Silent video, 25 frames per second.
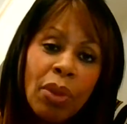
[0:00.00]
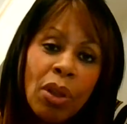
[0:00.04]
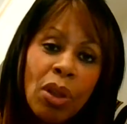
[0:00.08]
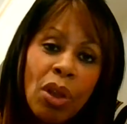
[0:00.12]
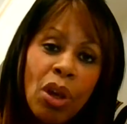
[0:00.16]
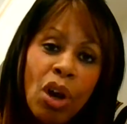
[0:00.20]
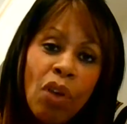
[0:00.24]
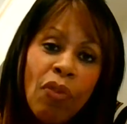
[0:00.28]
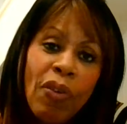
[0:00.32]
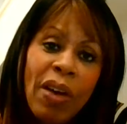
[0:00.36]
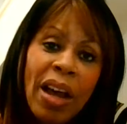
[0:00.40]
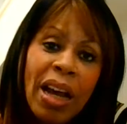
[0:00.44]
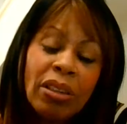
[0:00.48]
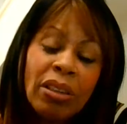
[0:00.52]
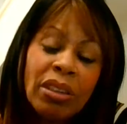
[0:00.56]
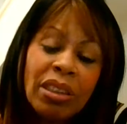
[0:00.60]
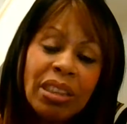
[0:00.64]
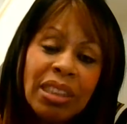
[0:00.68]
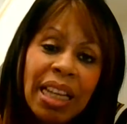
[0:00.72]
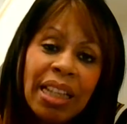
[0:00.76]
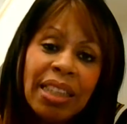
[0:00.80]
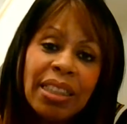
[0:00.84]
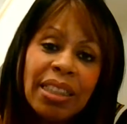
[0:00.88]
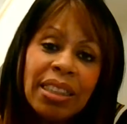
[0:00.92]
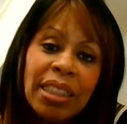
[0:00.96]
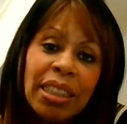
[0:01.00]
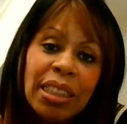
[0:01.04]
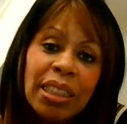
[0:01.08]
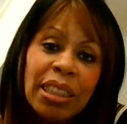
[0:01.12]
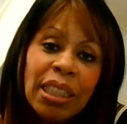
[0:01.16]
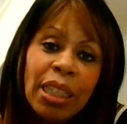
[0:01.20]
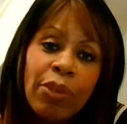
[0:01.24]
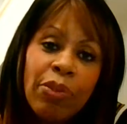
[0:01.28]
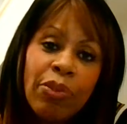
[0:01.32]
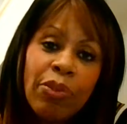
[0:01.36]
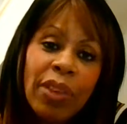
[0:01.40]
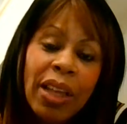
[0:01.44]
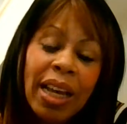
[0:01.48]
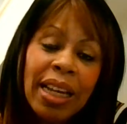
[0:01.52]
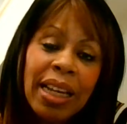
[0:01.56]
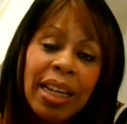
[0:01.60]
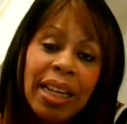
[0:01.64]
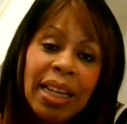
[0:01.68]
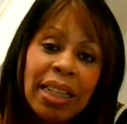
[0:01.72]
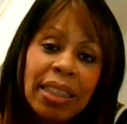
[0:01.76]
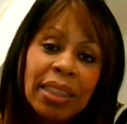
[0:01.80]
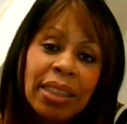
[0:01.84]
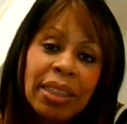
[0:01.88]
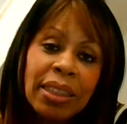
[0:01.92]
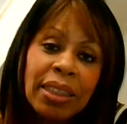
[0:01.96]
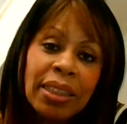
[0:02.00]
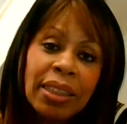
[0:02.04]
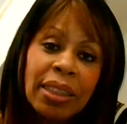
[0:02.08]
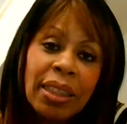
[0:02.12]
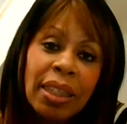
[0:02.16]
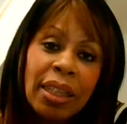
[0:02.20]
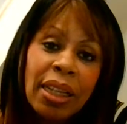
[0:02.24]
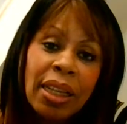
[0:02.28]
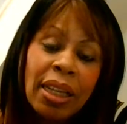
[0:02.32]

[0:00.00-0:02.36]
of how sensitive that is,